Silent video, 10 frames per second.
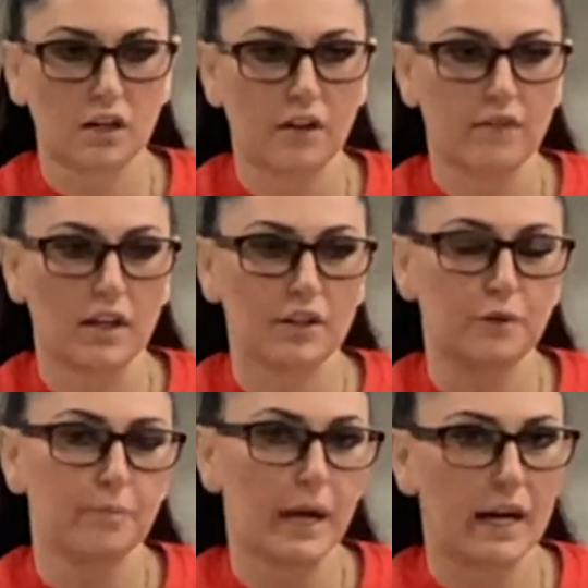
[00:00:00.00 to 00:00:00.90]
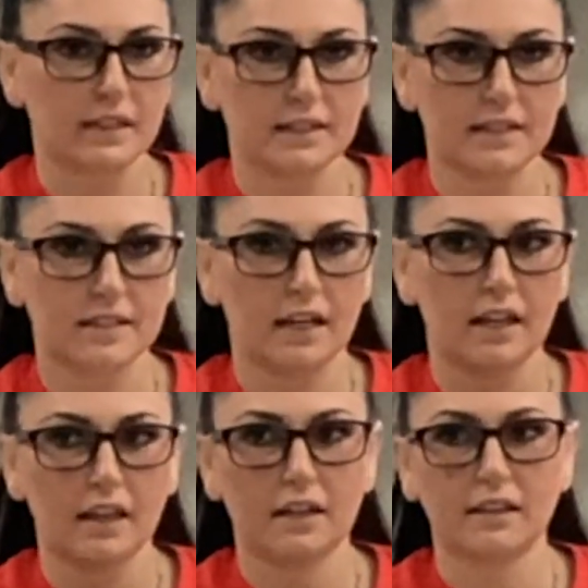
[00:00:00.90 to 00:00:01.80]
I've had little bags that
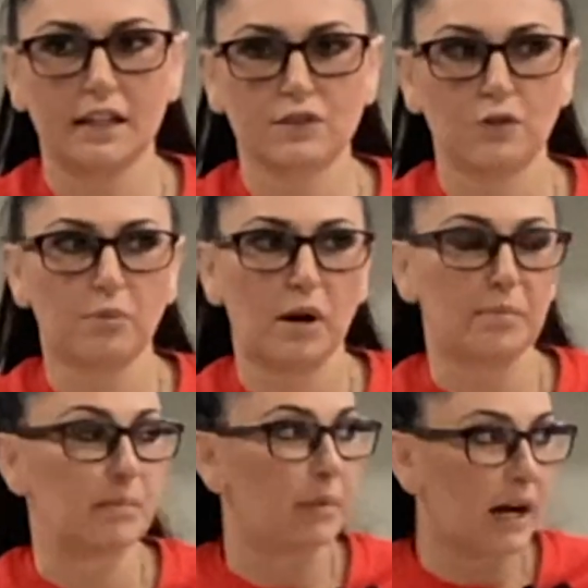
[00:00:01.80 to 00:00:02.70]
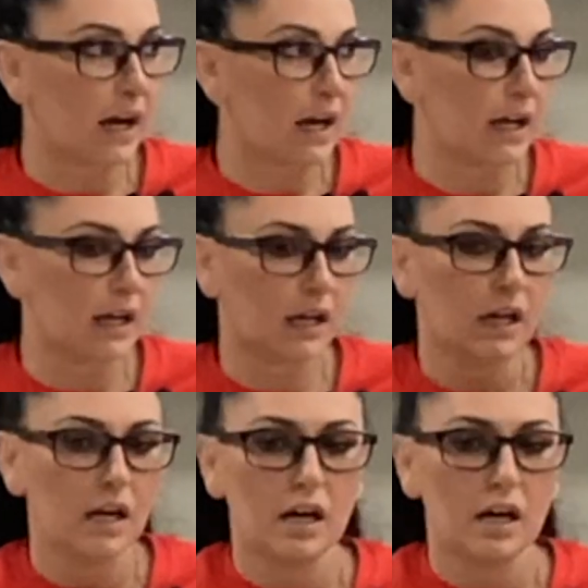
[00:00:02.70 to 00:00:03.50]
say like thanks for popping by.